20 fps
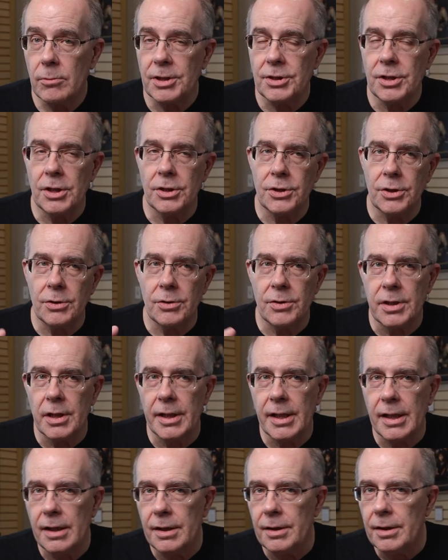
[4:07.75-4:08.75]
which is
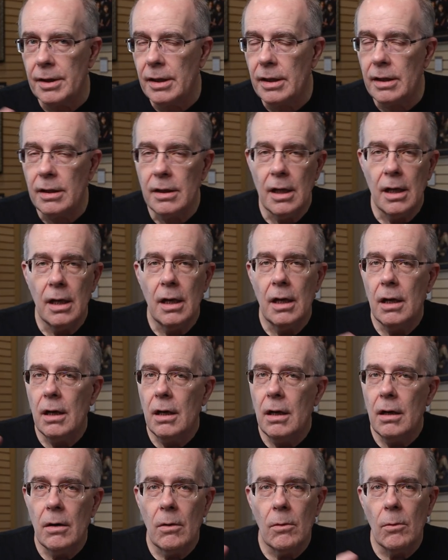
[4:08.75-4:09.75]
usually in the
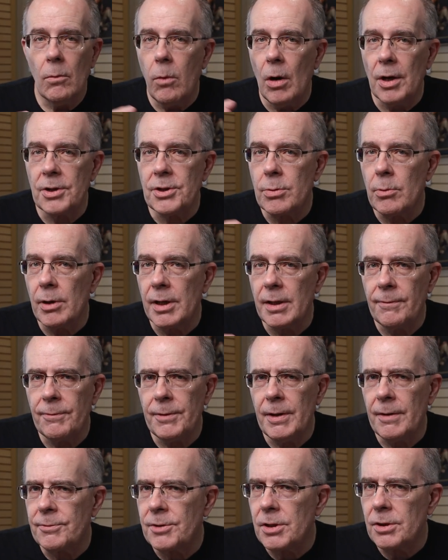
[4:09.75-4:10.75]
one
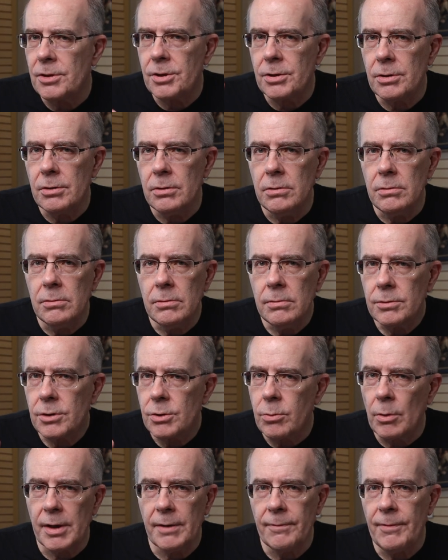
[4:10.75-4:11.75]
twenty-fifth to two
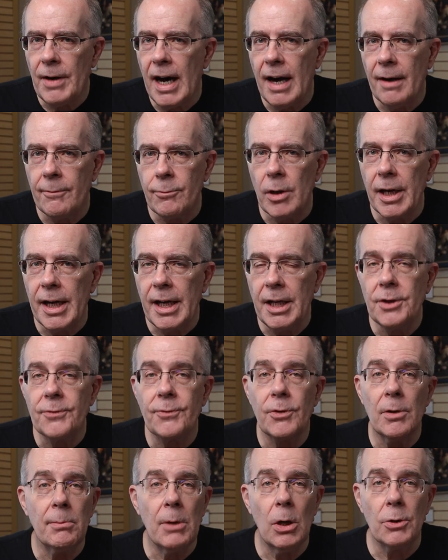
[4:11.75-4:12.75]
twenty-five range
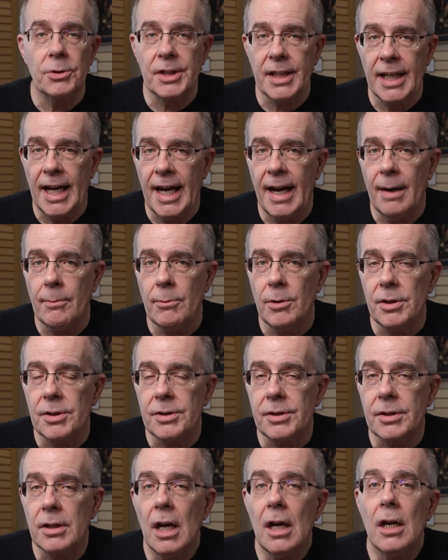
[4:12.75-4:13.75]
for most
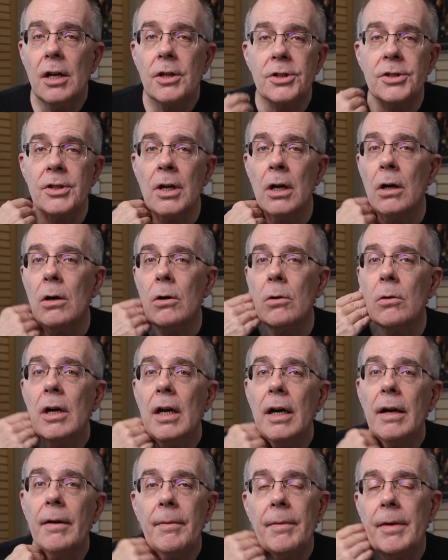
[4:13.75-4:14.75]
cameras. So
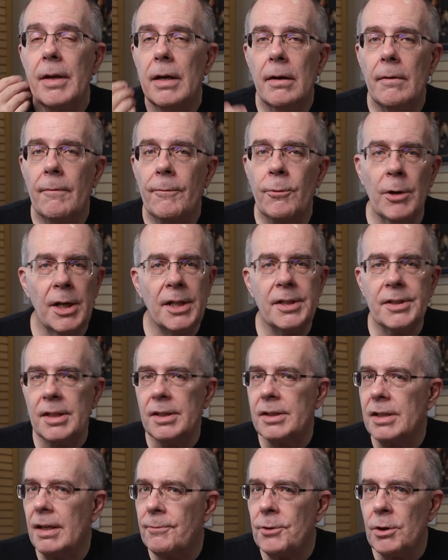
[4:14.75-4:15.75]
for
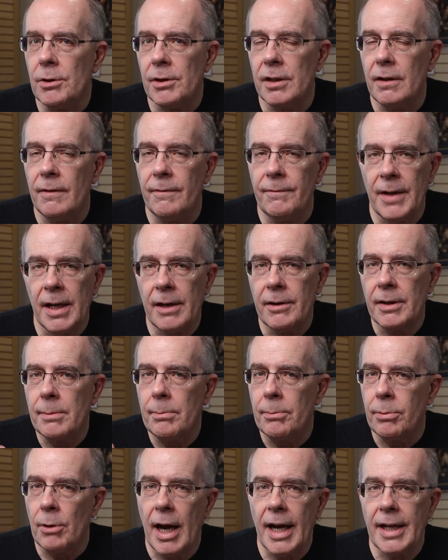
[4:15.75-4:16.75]
instance, if you're in a very
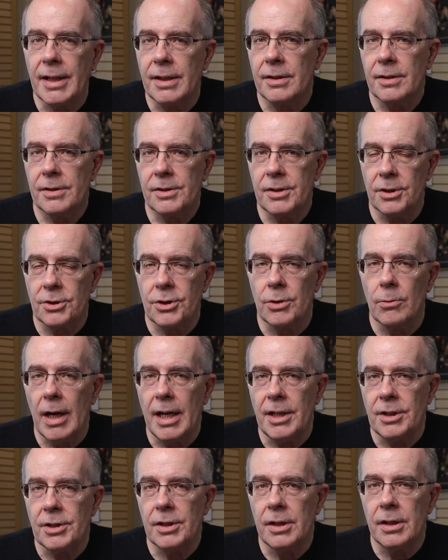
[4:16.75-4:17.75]
bright
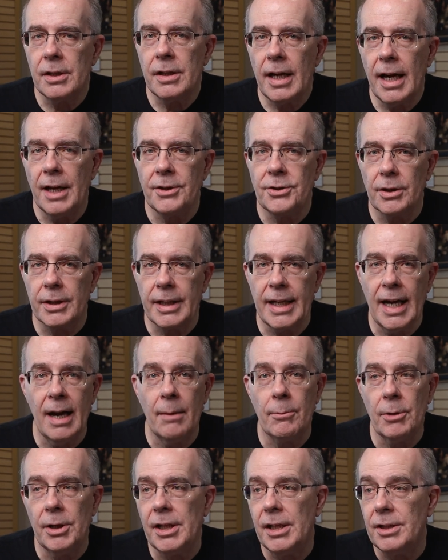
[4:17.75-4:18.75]
situation and your
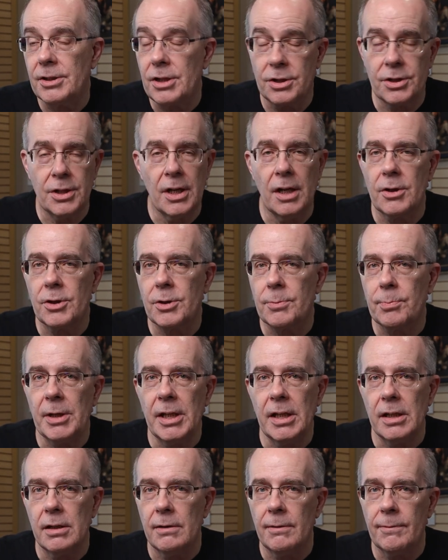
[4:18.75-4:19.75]
camera needs a shutter
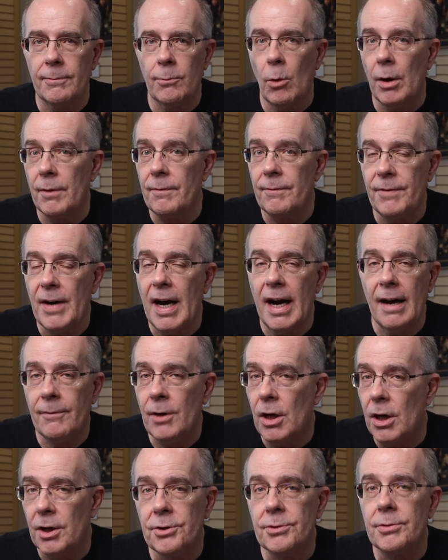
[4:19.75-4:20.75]
speed of one five
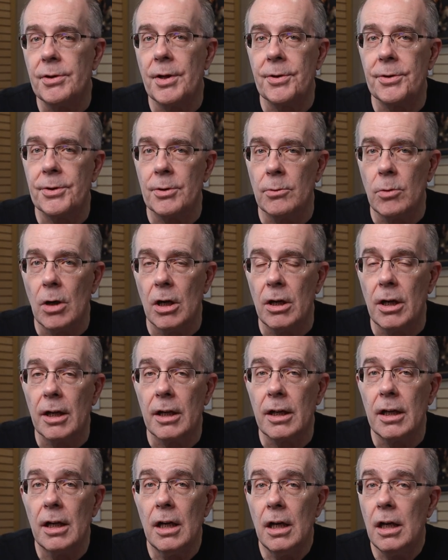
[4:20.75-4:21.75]
hundredth to
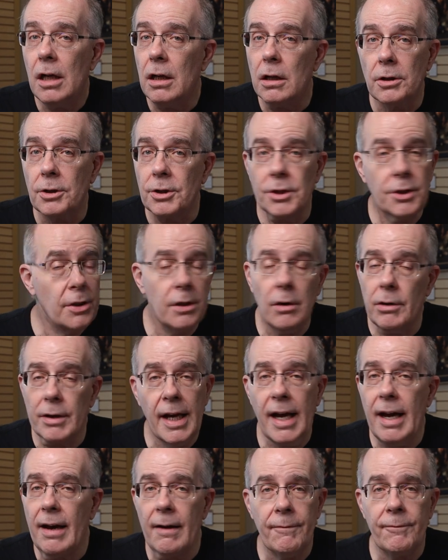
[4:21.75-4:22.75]
work, you don't
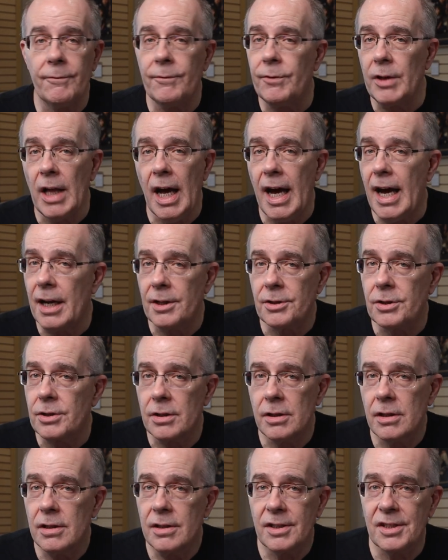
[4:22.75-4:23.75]
have
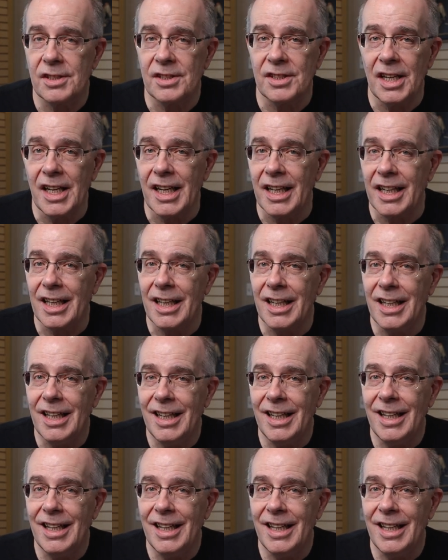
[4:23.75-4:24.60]
flash sync.